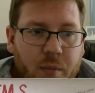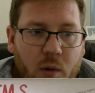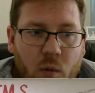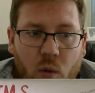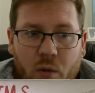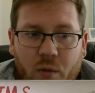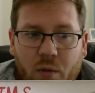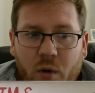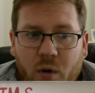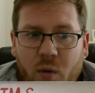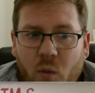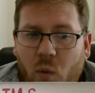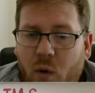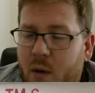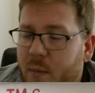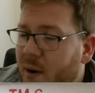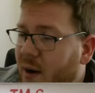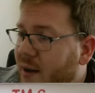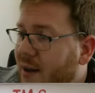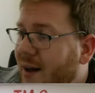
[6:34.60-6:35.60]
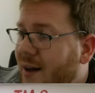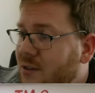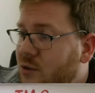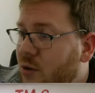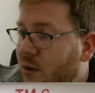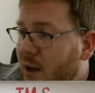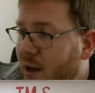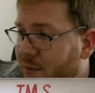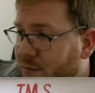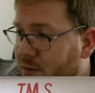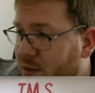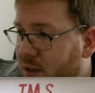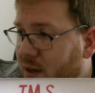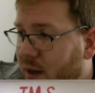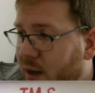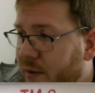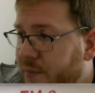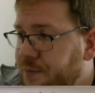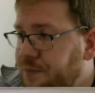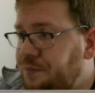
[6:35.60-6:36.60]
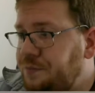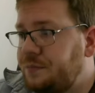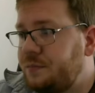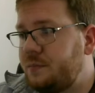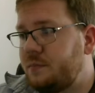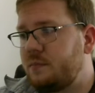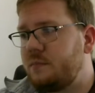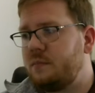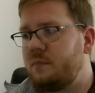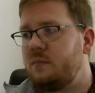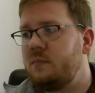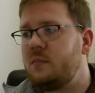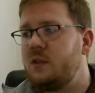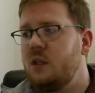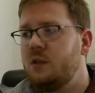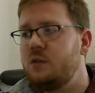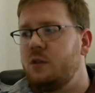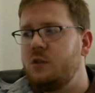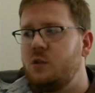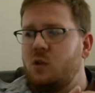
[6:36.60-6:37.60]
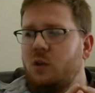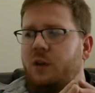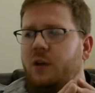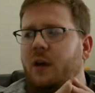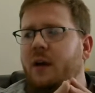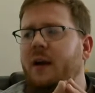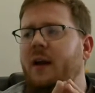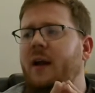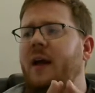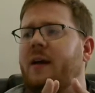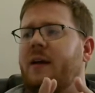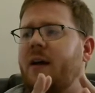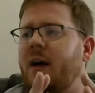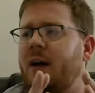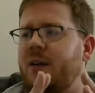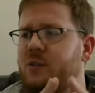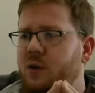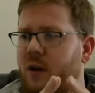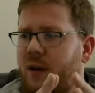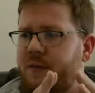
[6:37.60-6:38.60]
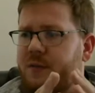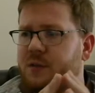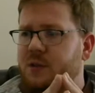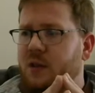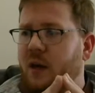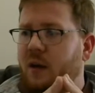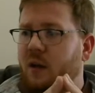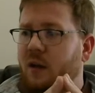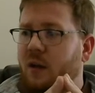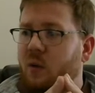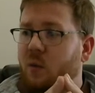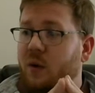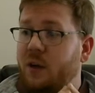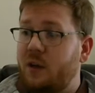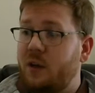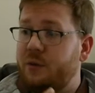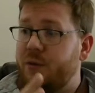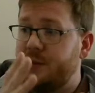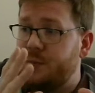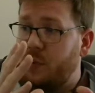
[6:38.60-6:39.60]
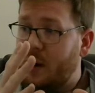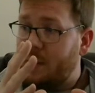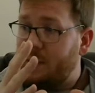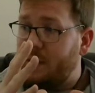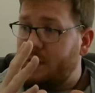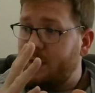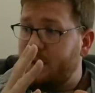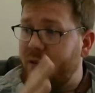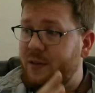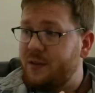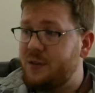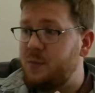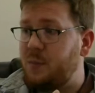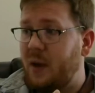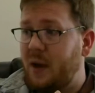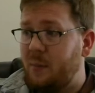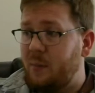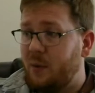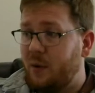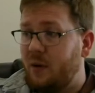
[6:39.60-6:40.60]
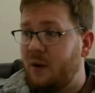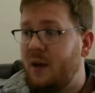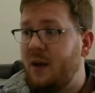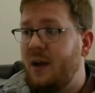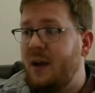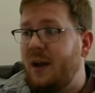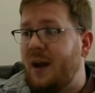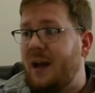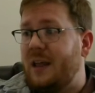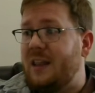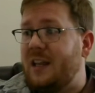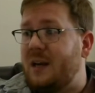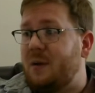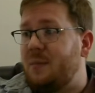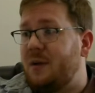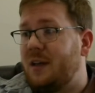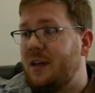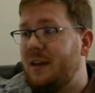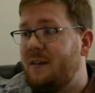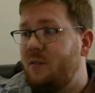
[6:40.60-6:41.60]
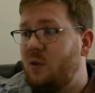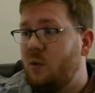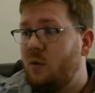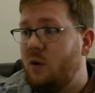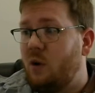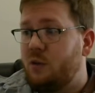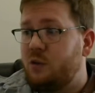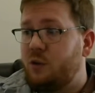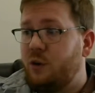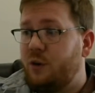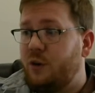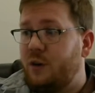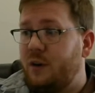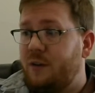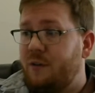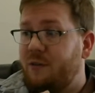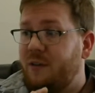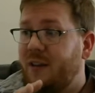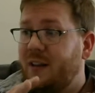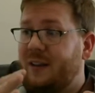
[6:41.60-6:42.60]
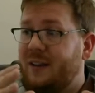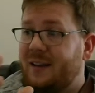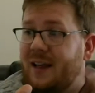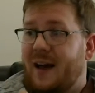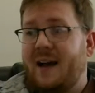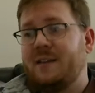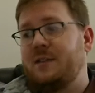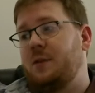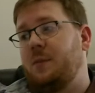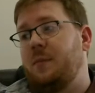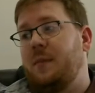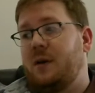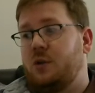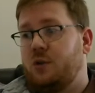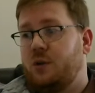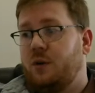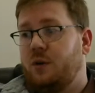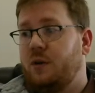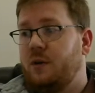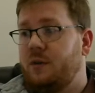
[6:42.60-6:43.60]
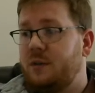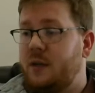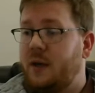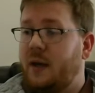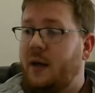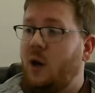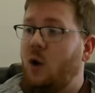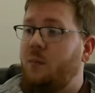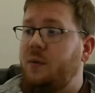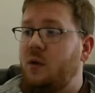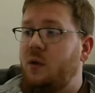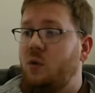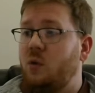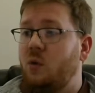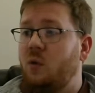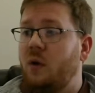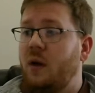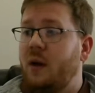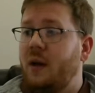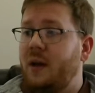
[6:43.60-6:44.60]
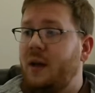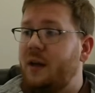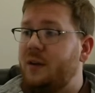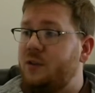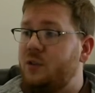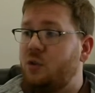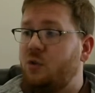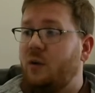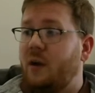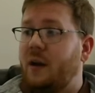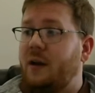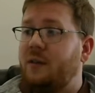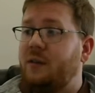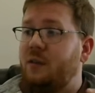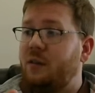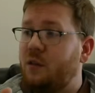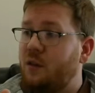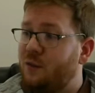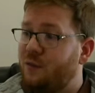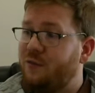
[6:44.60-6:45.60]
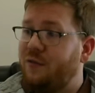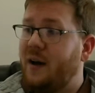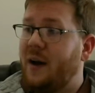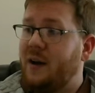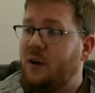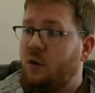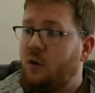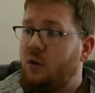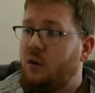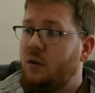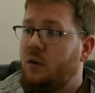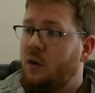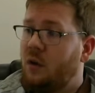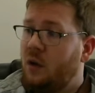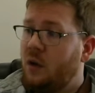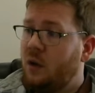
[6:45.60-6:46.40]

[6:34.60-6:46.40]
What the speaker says: But we're worried about concert F today. So let's look at concert F scale, and we're going to use primarily this paper, and then I'm going to give you an alternative last measure to help you integrate the final